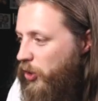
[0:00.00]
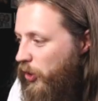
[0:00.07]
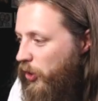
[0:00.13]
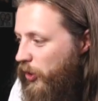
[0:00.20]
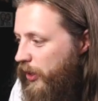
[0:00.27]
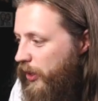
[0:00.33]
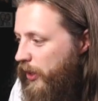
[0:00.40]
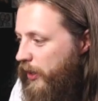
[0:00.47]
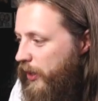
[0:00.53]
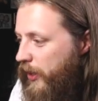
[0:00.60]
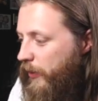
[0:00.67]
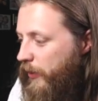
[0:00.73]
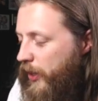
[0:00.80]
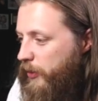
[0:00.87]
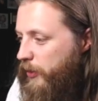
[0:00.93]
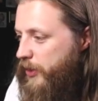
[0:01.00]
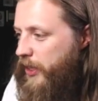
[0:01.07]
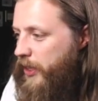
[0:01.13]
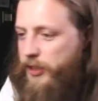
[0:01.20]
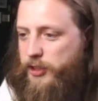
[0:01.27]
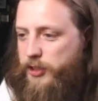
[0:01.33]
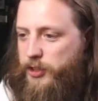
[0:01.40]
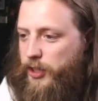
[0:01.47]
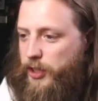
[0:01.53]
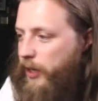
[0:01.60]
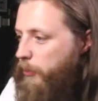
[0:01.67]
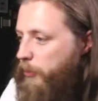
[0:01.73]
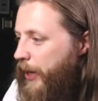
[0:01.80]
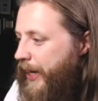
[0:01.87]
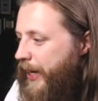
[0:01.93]
So now that our
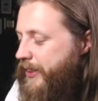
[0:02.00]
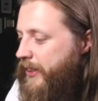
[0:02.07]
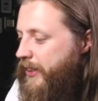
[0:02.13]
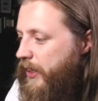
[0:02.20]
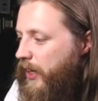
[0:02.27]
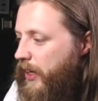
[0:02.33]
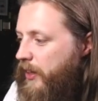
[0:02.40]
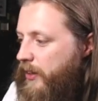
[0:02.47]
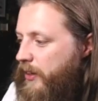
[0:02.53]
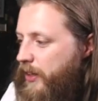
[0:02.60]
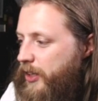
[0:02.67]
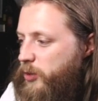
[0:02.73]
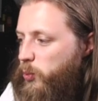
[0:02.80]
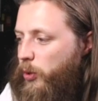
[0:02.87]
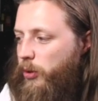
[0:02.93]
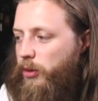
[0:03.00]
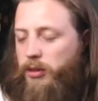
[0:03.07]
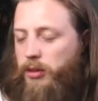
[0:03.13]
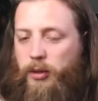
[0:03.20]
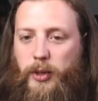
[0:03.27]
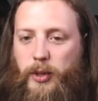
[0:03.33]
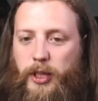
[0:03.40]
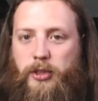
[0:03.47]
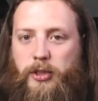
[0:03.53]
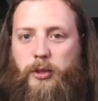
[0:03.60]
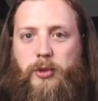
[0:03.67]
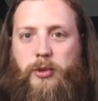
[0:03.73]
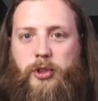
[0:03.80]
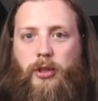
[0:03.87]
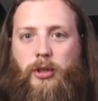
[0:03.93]
tests are passing, there's one other thing we need
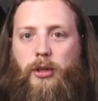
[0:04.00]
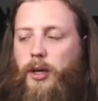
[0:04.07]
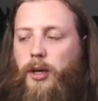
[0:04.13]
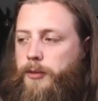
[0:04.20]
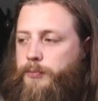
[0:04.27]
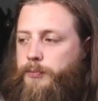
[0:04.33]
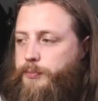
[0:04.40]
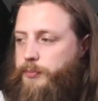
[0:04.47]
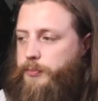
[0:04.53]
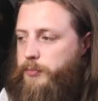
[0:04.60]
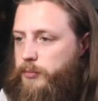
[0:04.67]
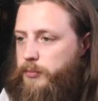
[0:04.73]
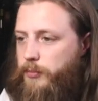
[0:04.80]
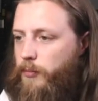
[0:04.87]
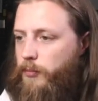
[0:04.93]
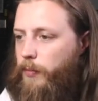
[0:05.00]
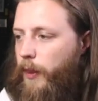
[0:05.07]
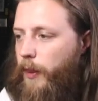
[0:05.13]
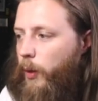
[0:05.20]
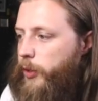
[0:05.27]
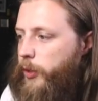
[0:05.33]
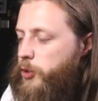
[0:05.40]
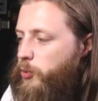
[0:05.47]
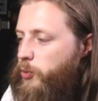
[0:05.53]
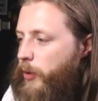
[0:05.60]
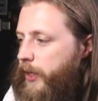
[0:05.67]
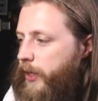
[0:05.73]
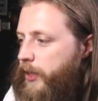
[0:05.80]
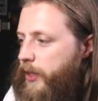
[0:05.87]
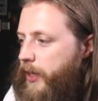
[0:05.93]
to do. So we just
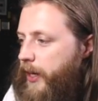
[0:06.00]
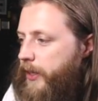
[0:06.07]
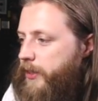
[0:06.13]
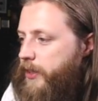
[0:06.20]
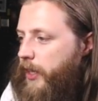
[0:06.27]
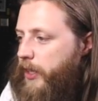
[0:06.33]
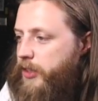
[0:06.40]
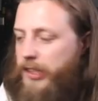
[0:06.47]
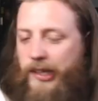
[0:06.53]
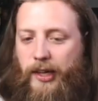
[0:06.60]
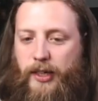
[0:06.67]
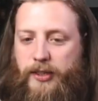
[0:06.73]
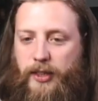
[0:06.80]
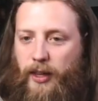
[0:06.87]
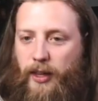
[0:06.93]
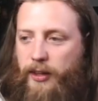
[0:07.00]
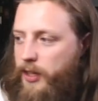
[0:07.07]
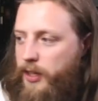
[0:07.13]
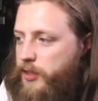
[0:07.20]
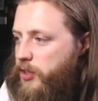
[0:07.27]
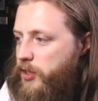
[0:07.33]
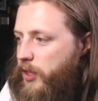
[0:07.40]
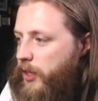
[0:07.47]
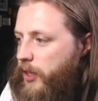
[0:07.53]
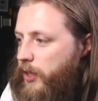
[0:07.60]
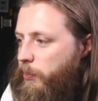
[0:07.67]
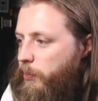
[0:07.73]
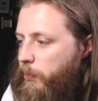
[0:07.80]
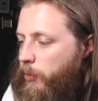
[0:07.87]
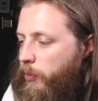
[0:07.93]
ran yarn test here to get this,
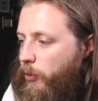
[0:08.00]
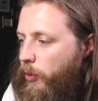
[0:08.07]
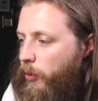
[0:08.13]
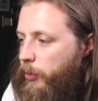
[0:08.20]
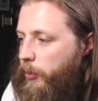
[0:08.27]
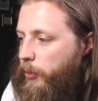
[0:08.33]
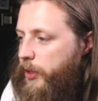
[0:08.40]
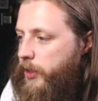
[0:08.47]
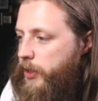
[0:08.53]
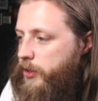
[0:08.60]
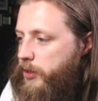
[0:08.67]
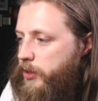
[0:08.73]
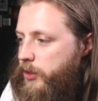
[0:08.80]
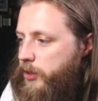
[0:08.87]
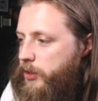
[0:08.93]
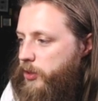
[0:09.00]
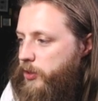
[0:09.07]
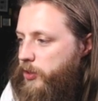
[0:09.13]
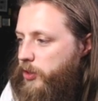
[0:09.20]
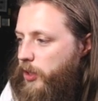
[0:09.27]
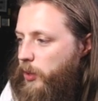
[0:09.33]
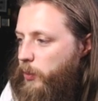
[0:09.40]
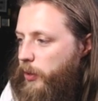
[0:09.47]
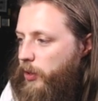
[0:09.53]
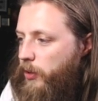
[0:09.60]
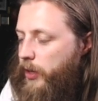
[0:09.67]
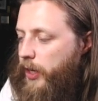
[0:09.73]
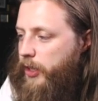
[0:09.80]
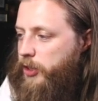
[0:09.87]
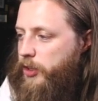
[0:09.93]
and the problem is, as you'll see, we're
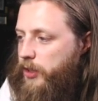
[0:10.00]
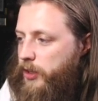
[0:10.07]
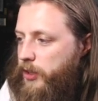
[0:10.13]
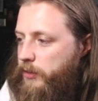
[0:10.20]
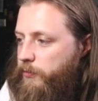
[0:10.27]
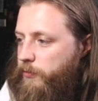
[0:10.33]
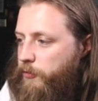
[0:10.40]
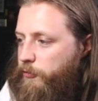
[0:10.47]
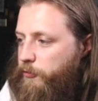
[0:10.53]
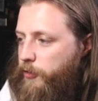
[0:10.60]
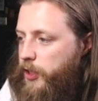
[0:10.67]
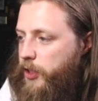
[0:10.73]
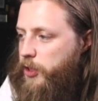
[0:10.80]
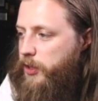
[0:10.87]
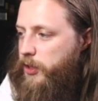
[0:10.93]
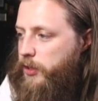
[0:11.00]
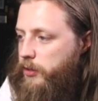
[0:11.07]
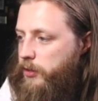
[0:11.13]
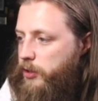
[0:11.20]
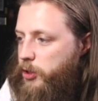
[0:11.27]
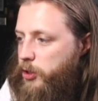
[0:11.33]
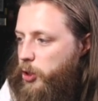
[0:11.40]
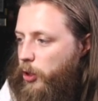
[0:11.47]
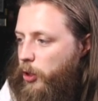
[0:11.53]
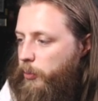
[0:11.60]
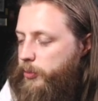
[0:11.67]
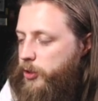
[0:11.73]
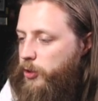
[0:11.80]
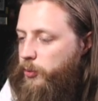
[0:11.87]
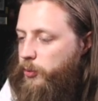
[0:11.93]
not actually finishing the job.